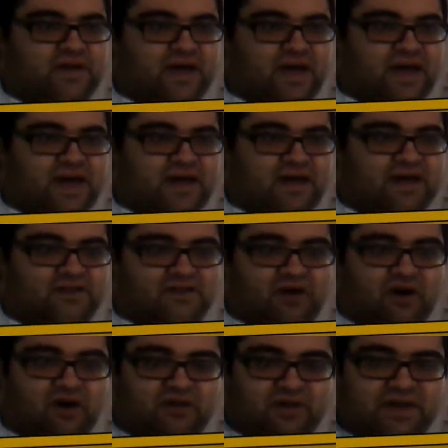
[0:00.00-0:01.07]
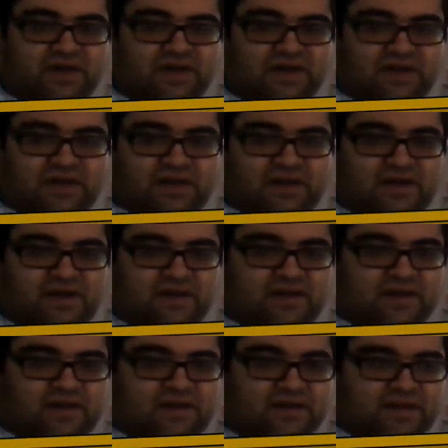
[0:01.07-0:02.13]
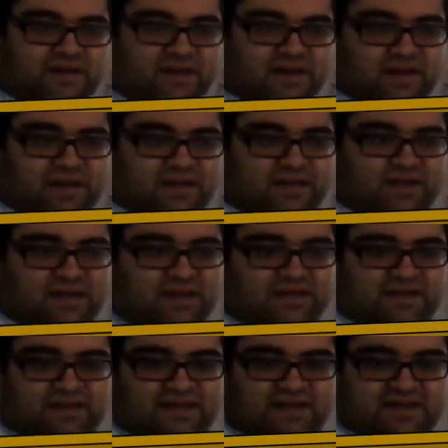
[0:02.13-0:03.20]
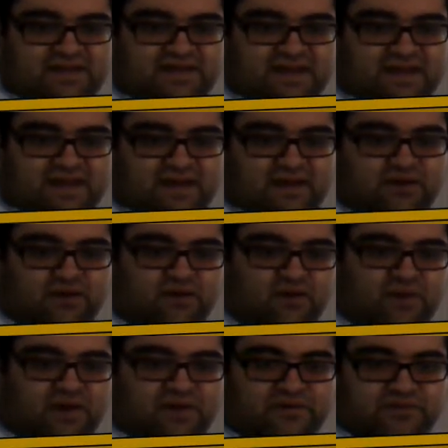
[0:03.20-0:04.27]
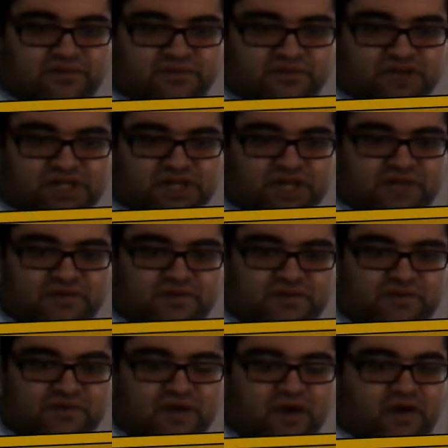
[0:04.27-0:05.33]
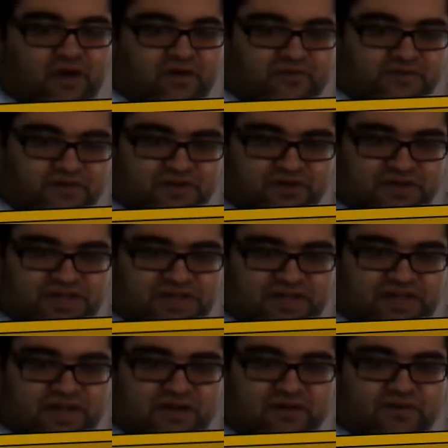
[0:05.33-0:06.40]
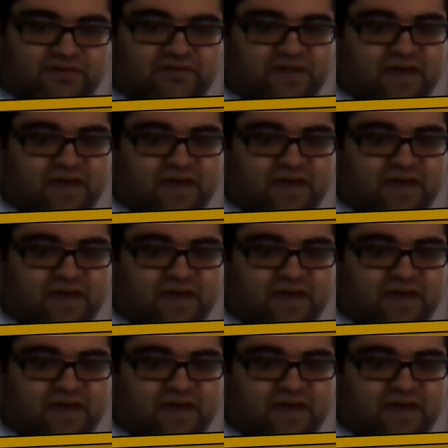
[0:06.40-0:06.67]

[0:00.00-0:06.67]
And only they stay around the shadow of justice laws,